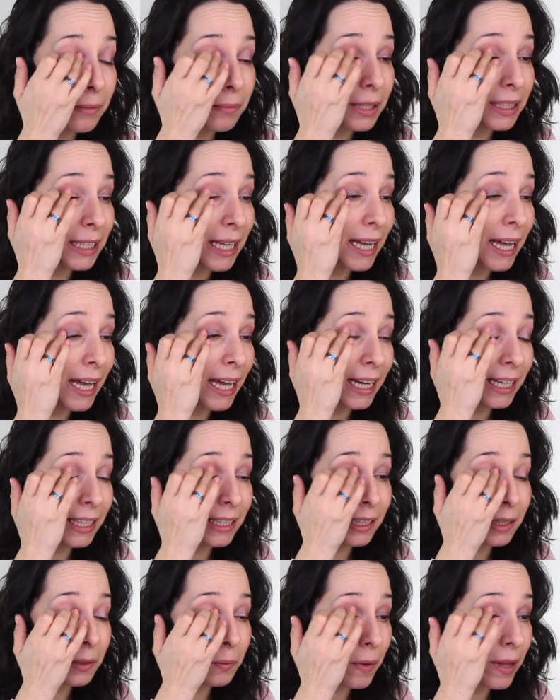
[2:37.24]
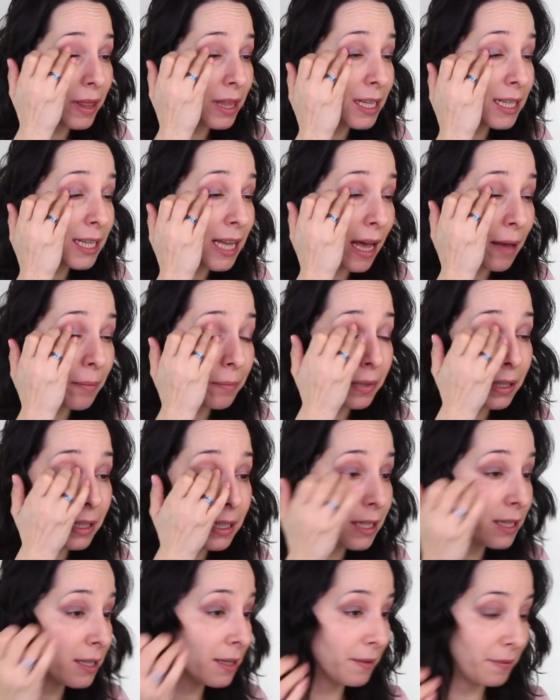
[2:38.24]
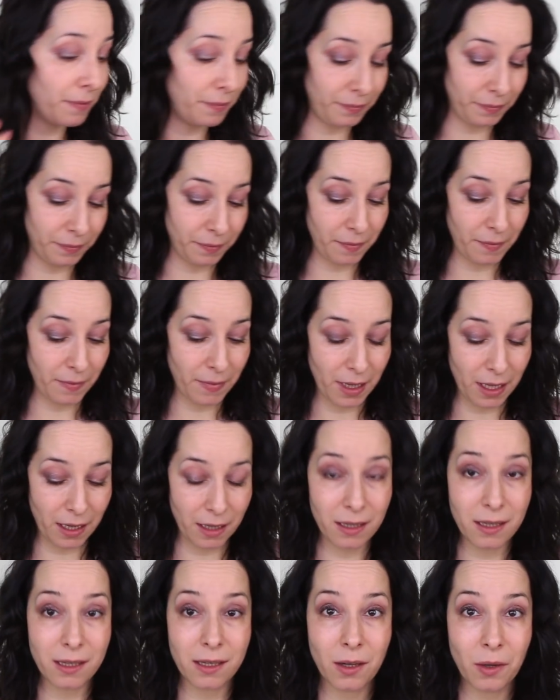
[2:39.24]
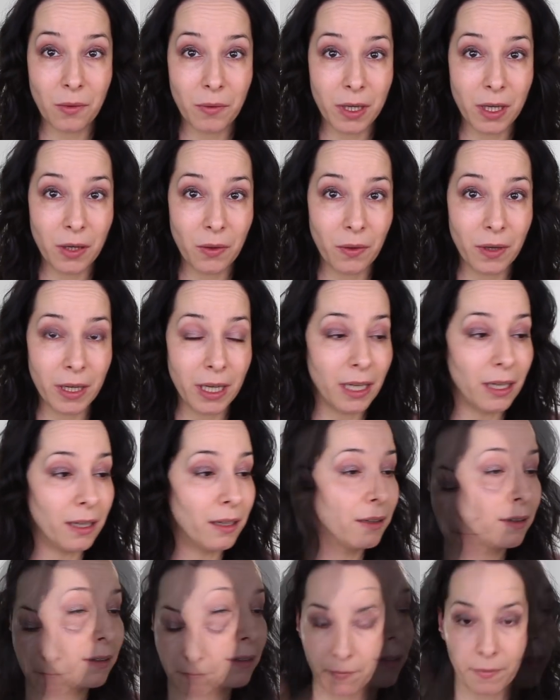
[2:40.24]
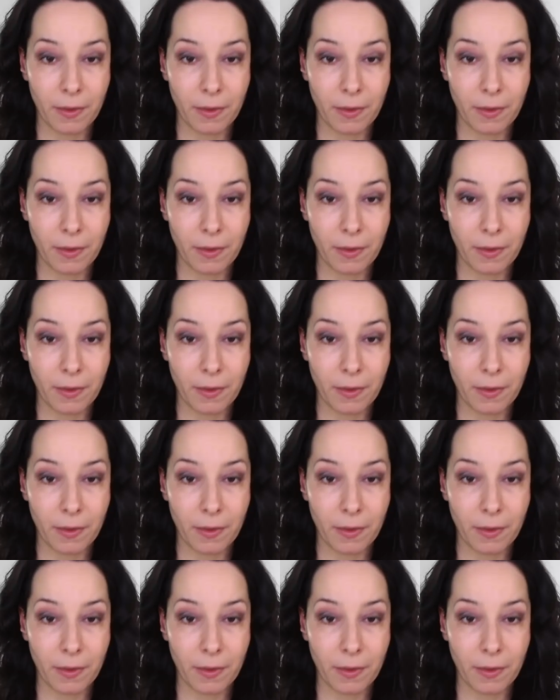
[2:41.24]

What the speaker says: But I hate it when this happens. It's so annoying.